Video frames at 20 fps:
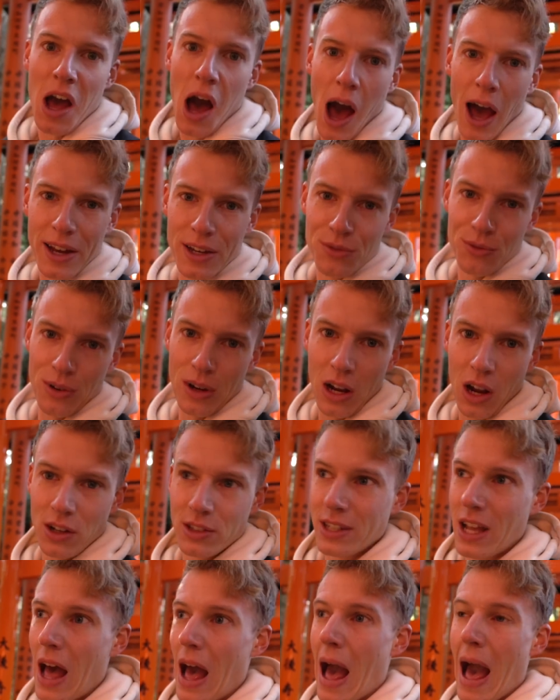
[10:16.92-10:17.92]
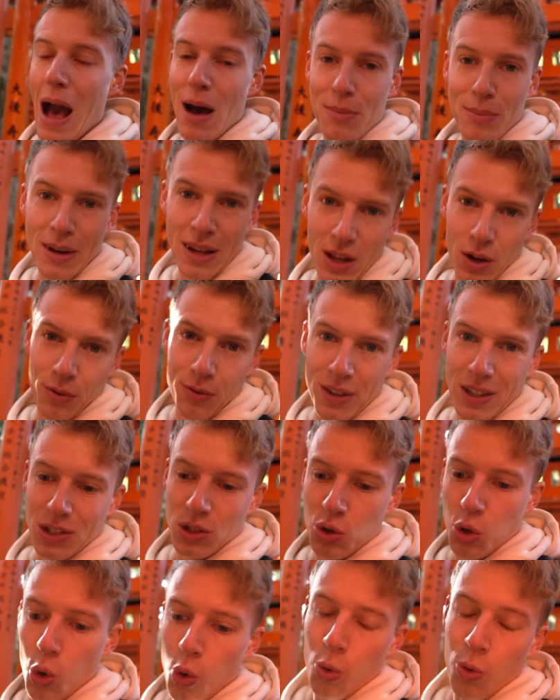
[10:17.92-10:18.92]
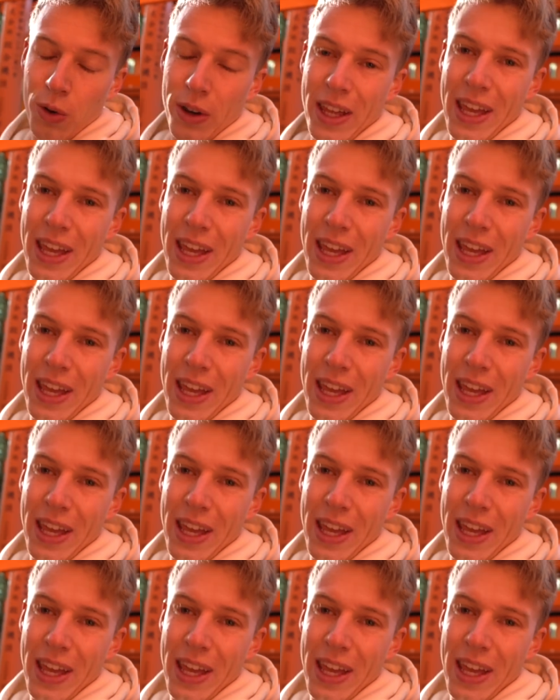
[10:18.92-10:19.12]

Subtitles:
I didn't realise how many of these torii